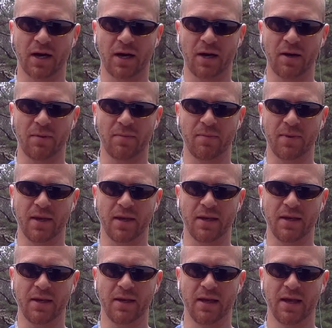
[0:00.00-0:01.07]

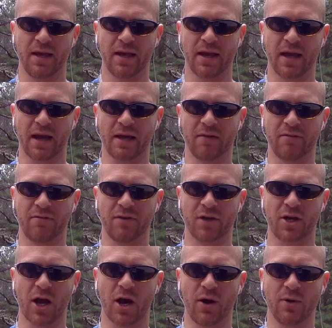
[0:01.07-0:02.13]
and kind of
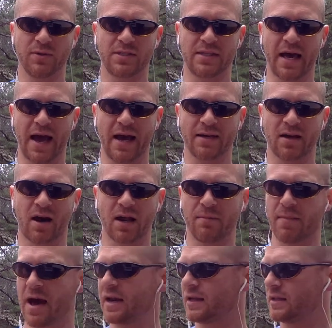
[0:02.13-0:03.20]
codes that
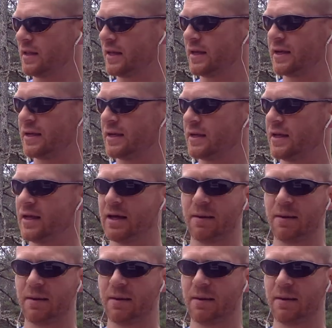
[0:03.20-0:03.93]
automatically and